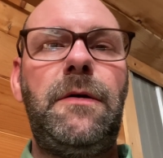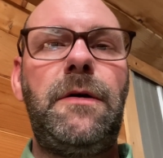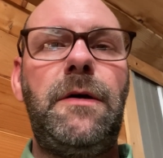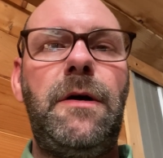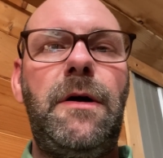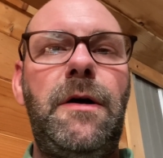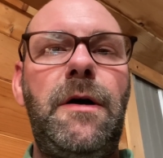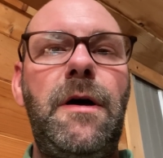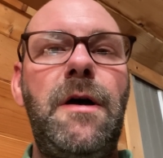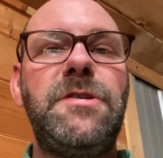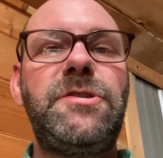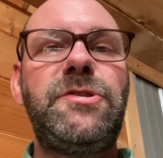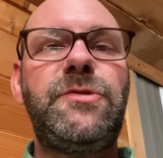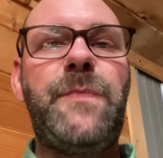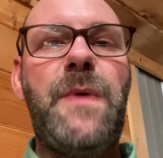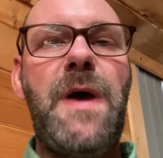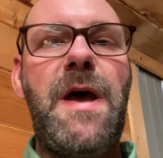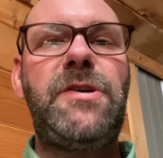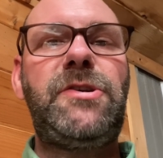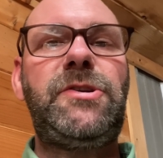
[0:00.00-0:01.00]

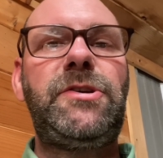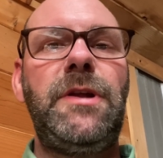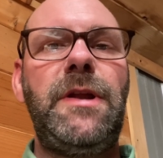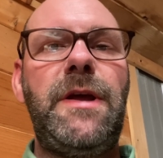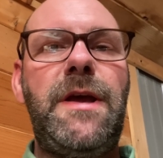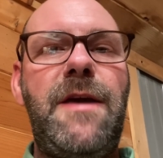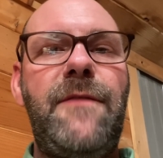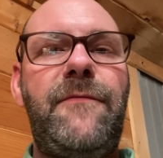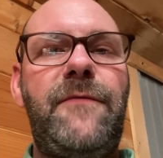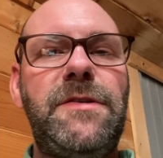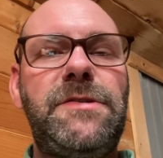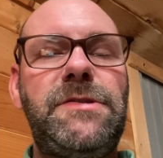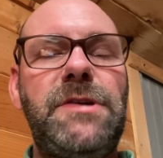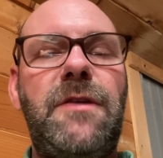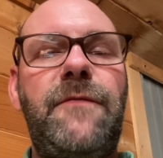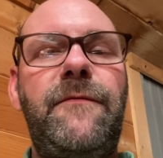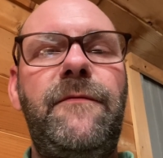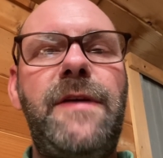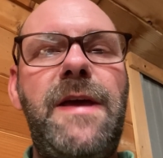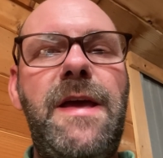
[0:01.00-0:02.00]
especially if it's a
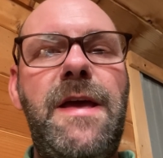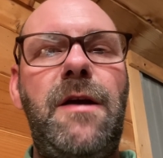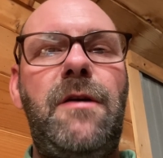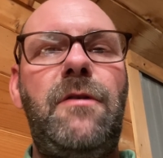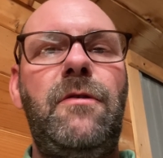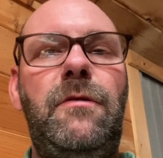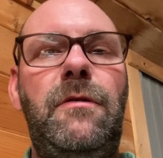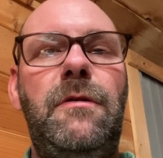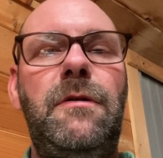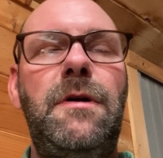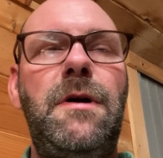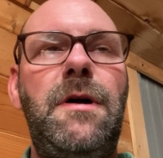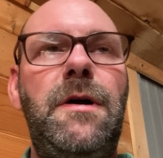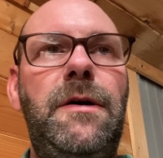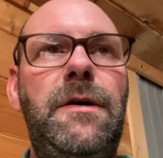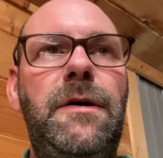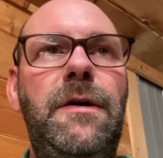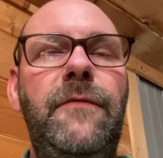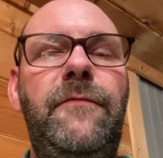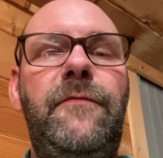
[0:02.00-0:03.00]
vehicle.
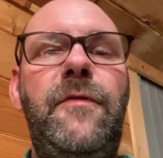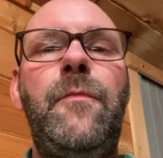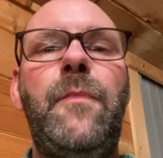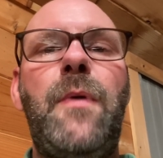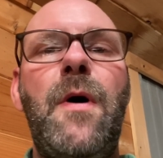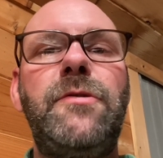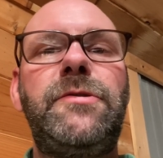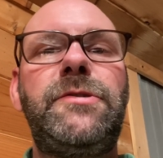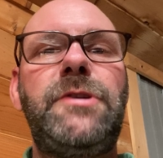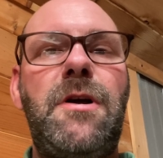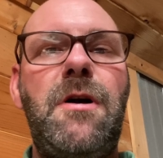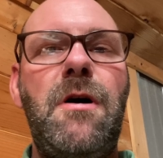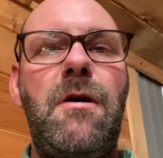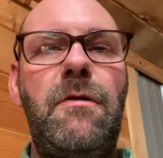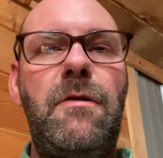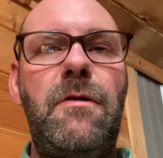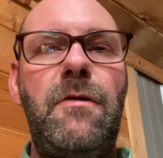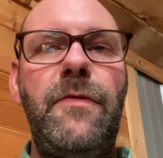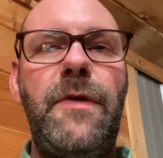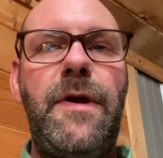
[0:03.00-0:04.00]
If you post a
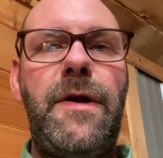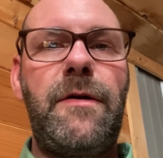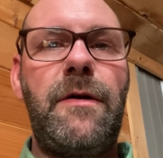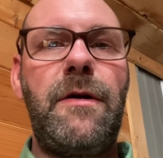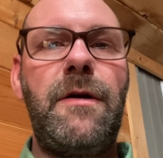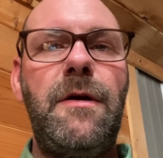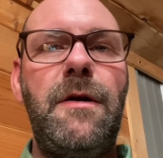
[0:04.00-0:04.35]
car on there,